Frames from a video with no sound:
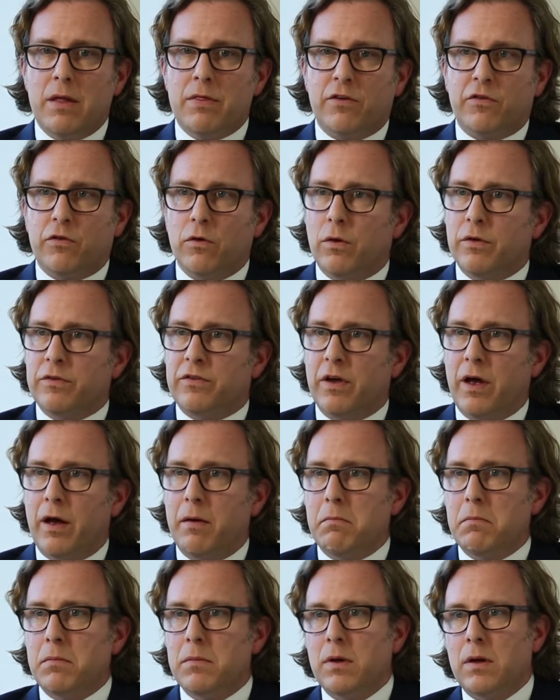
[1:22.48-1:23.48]
in the short
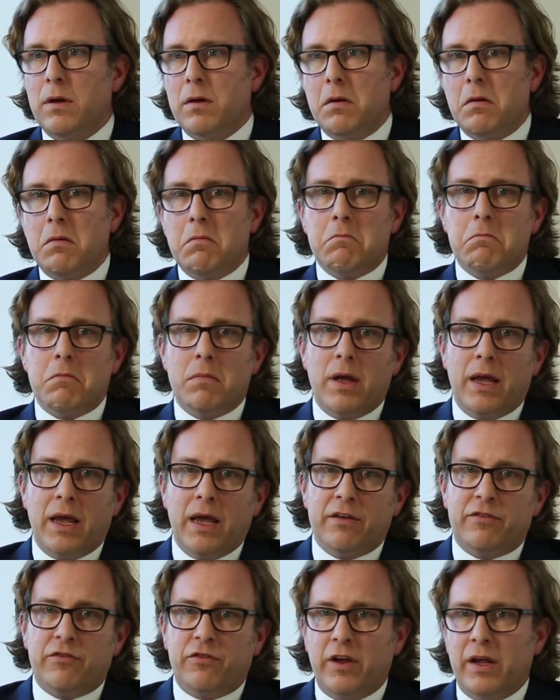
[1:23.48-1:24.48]
term,
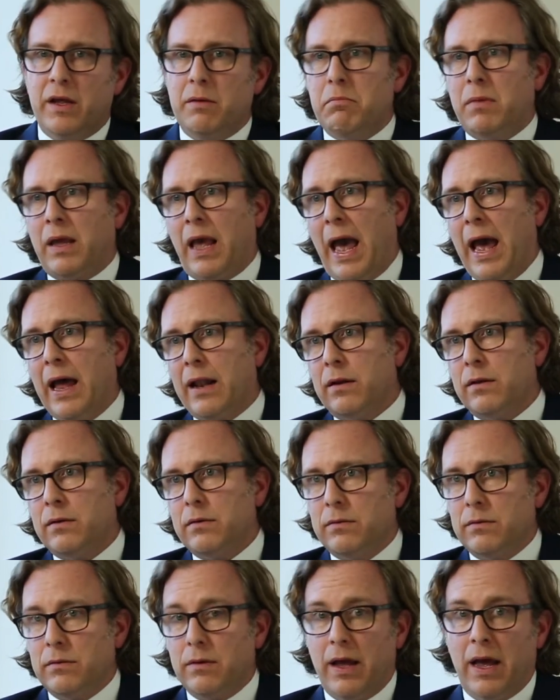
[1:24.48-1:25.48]
ESG
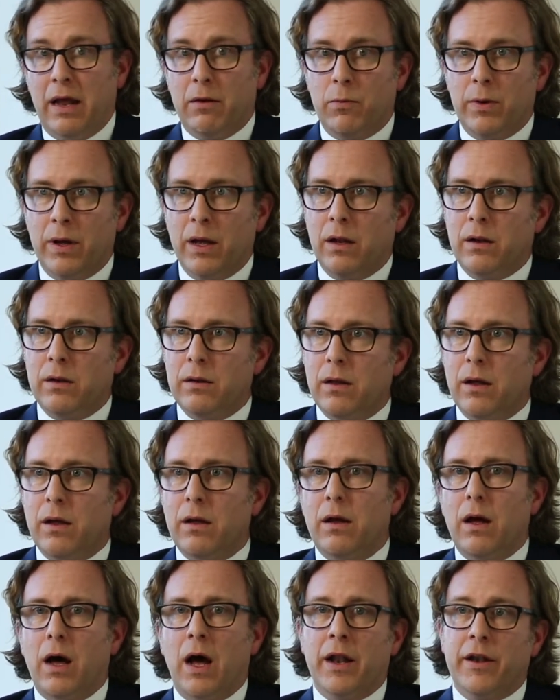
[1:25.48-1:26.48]
can and will
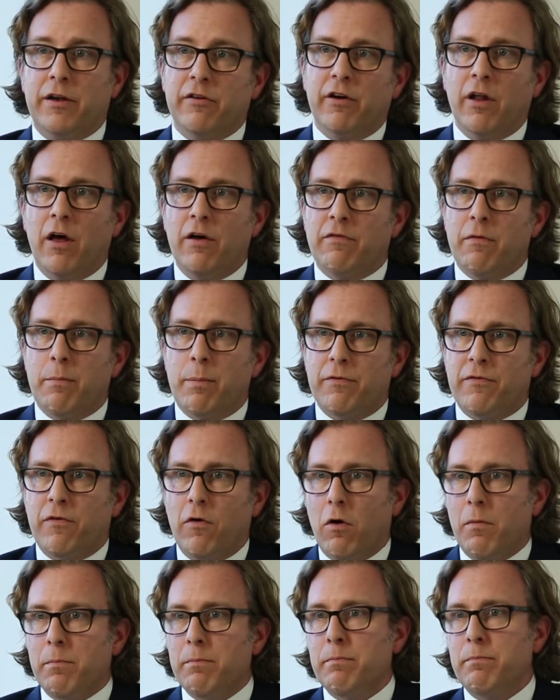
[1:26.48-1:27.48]
under and
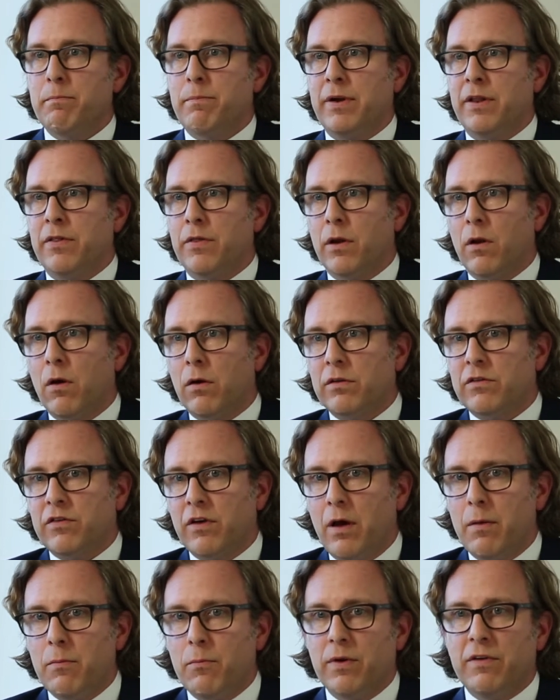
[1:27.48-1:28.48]
overperform, but in the long
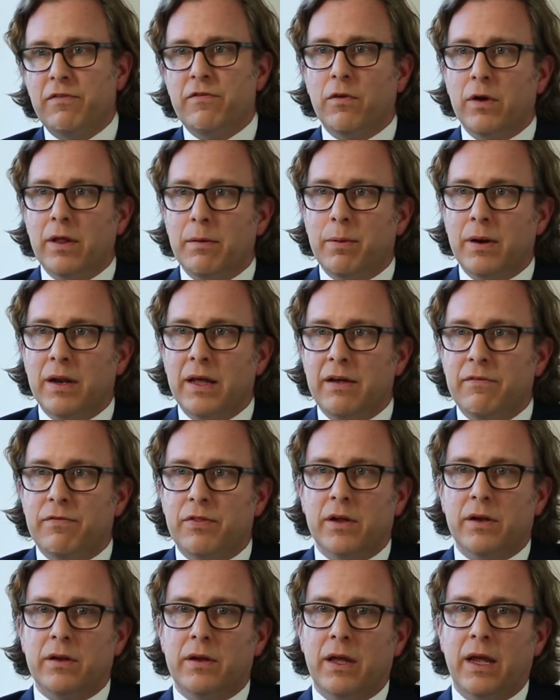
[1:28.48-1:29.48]
term, we fully
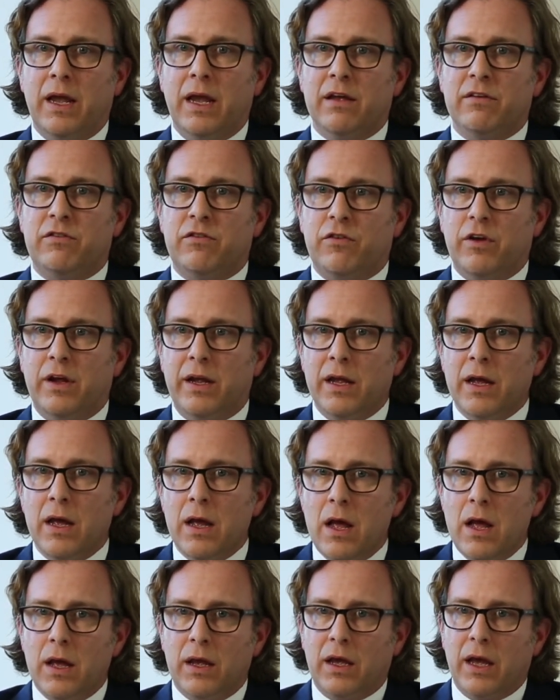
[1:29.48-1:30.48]
believe that ESG
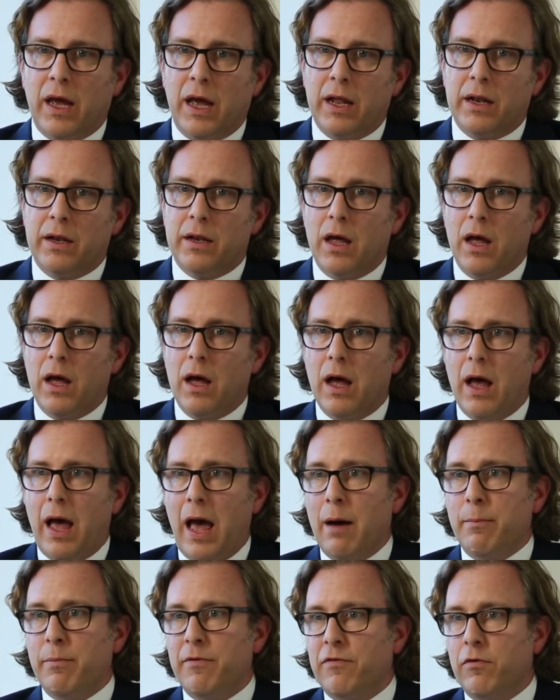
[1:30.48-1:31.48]
can
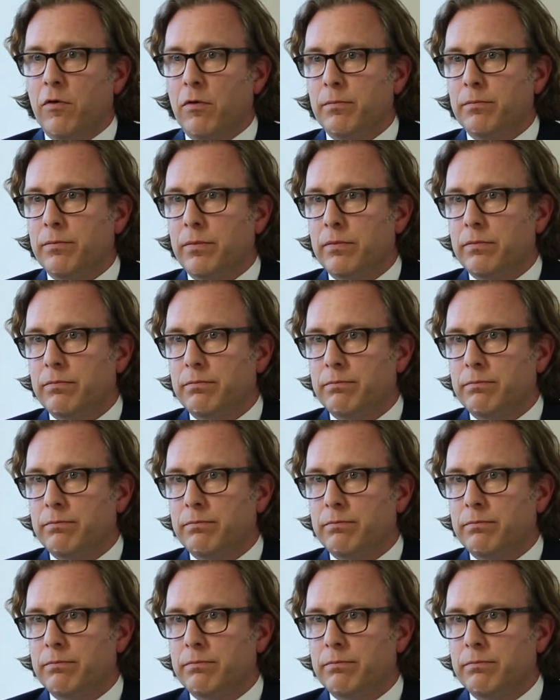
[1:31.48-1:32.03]
outperform